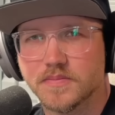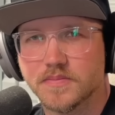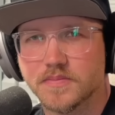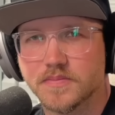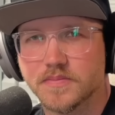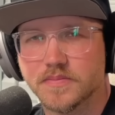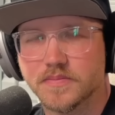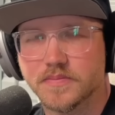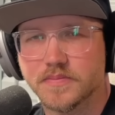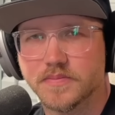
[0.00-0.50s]

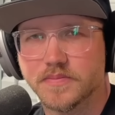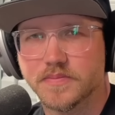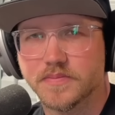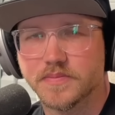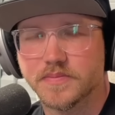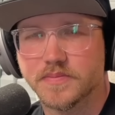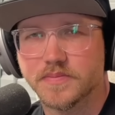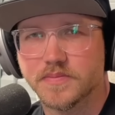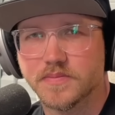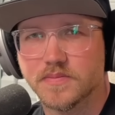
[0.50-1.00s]

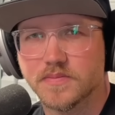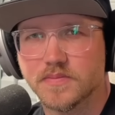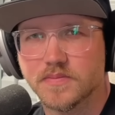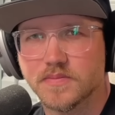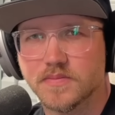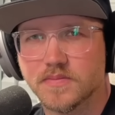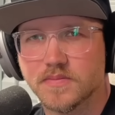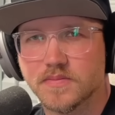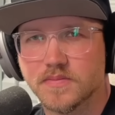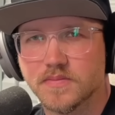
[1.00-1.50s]

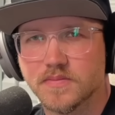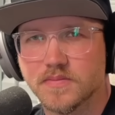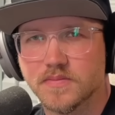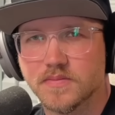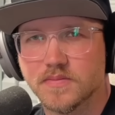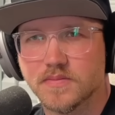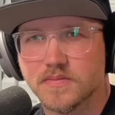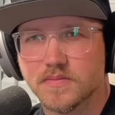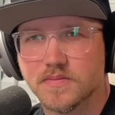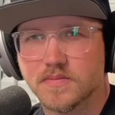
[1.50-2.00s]

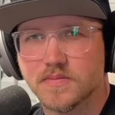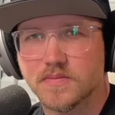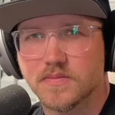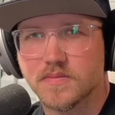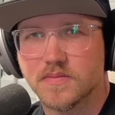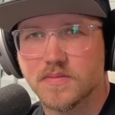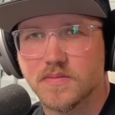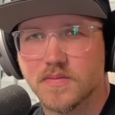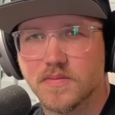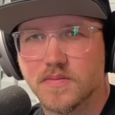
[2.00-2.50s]

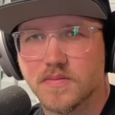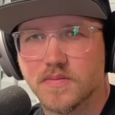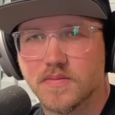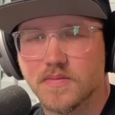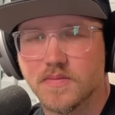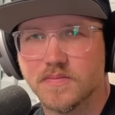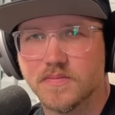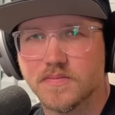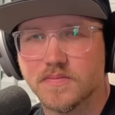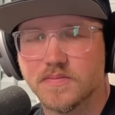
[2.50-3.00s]

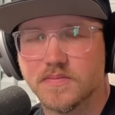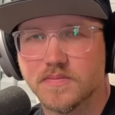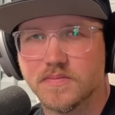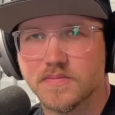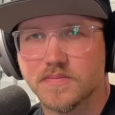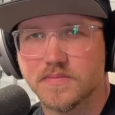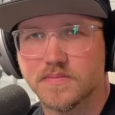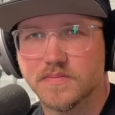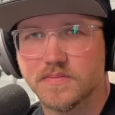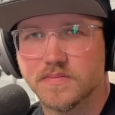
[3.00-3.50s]

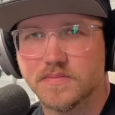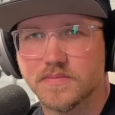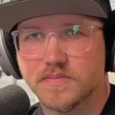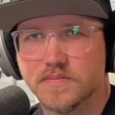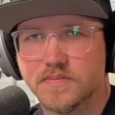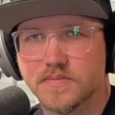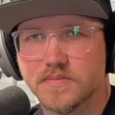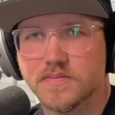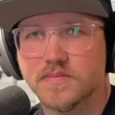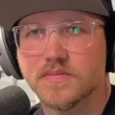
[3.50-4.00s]

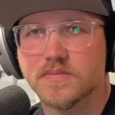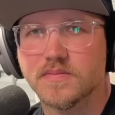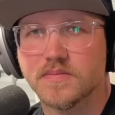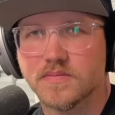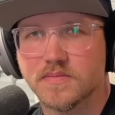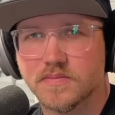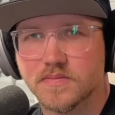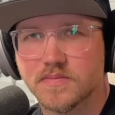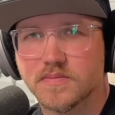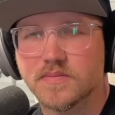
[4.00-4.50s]

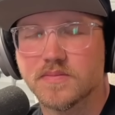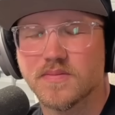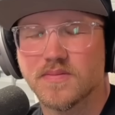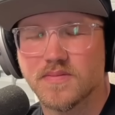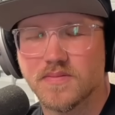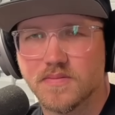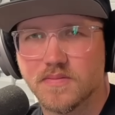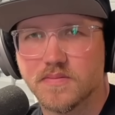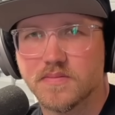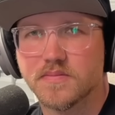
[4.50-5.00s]

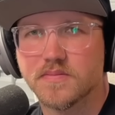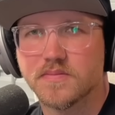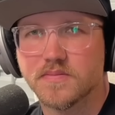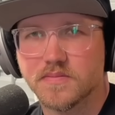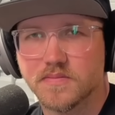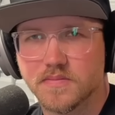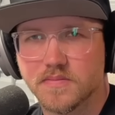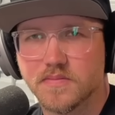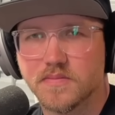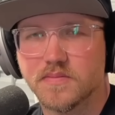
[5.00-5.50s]

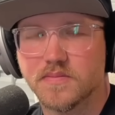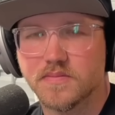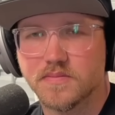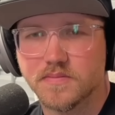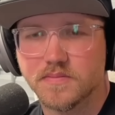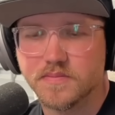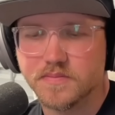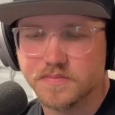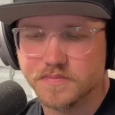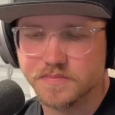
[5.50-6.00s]
The person shown says nothing.